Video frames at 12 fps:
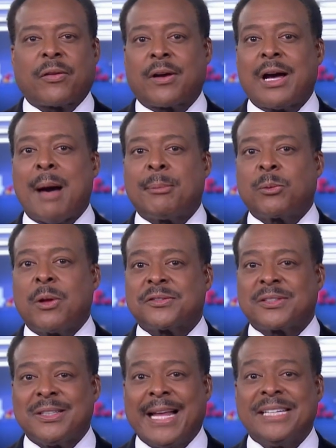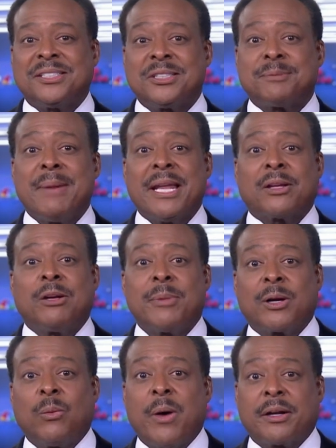the Commonwealth's licensed medical
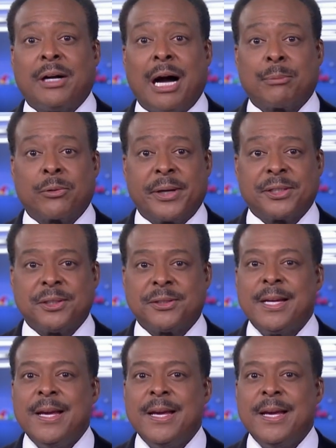marijuana operations